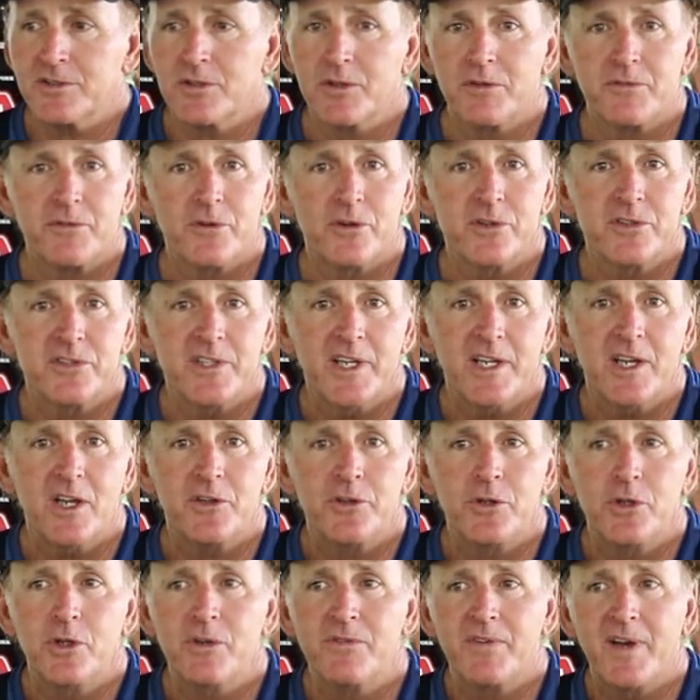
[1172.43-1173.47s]
So the first thing
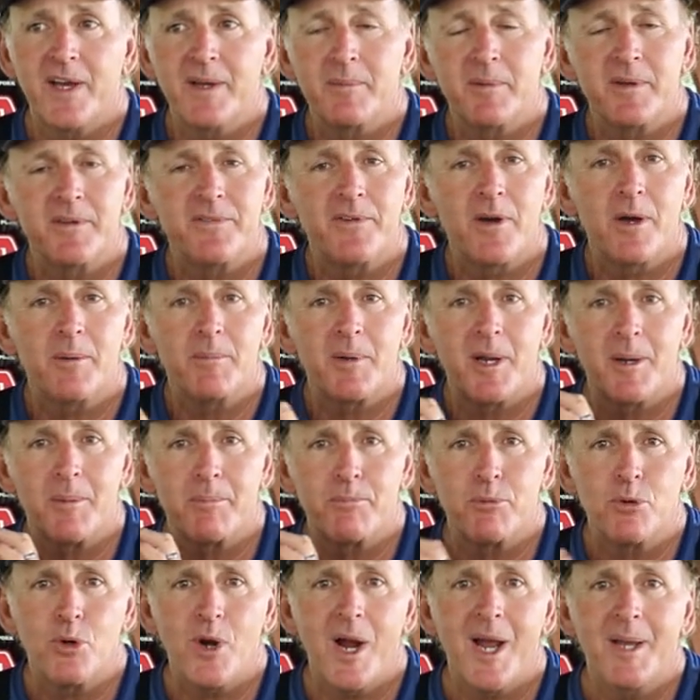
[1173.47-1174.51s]
I'll do if I'm on a
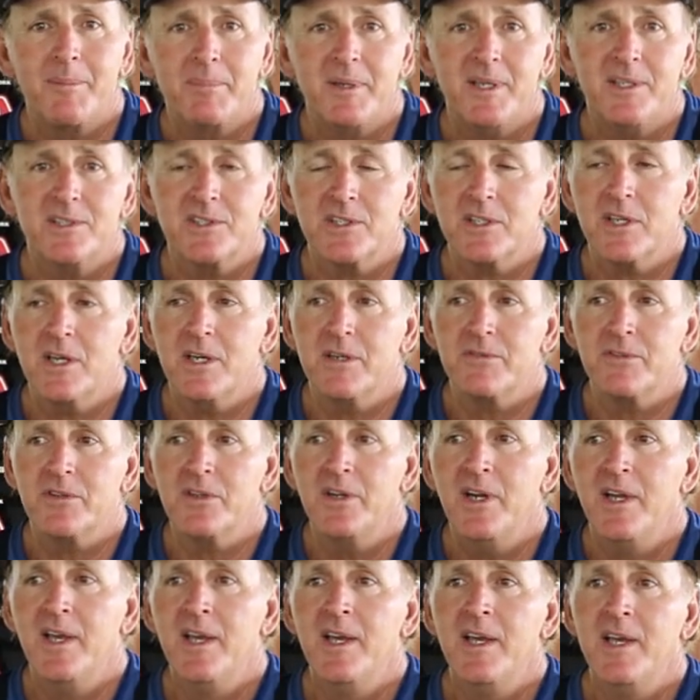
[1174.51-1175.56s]
prime piece of
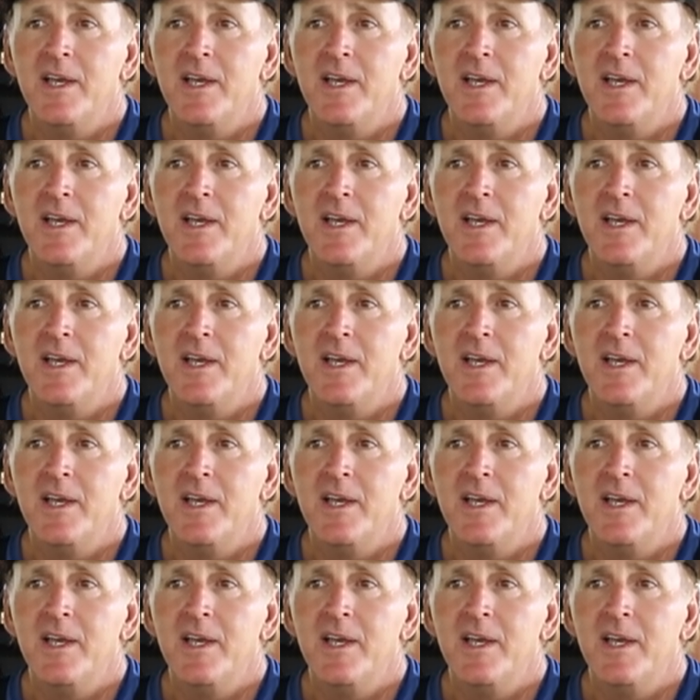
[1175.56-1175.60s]
cover